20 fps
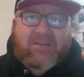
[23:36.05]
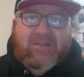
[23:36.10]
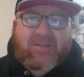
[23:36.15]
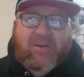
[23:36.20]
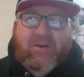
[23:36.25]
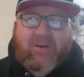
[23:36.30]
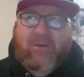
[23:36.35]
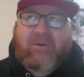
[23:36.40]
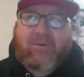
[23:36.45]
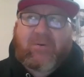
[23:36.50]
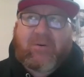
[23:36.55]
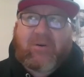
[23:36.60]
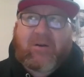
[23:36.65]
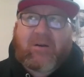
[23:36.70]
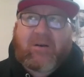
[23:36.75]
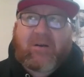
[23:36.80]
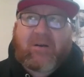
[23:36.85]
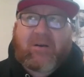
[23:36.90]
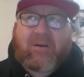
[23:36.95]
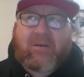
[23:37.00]
So,
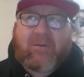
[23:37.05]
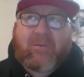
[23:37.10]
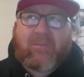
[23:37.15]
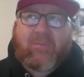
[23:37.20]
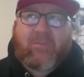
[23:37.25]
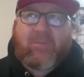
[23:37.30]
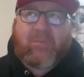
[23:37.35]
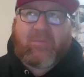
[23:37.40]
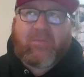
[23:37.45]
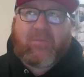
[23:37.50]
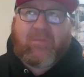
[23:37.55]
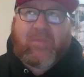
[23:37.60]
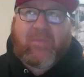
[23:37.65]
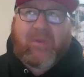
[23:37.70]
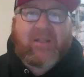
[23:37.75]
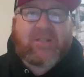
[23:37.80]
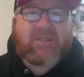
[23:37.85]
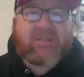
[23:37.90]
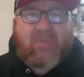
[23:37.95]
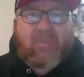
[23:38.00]
um,
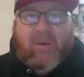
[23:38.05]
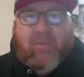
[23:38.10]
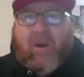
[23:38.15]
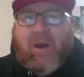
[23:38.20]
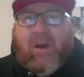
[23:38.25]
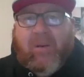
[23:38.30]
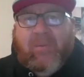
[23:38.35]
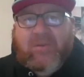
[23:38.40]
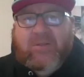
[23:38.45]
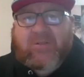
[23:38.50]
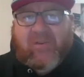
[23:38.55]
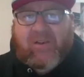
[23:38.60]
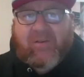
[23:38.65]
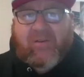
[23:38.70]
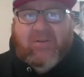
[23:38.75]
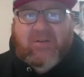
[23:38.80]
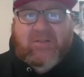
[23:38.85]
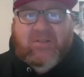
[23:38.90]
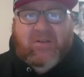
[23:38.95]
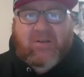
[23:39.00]
and it's my mama's
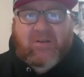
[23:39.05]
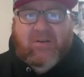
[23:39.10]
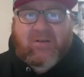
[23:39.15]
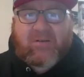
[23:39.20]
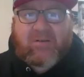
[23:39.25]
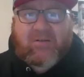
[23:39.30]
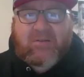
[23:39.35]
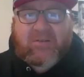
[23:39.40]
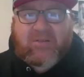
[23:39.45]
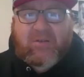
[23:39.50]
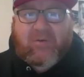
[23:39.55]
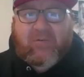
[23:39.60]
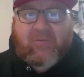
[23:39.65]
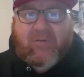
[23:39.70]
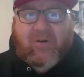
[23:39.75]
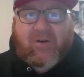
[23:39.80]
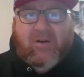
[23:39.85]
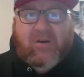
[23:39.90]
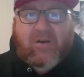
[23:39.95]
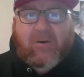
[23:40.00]
favorite song so
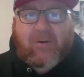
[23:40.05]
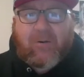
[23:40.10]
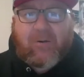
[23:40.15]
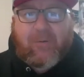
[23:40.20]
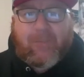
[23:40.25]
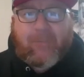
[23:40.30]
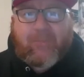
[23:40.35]
far.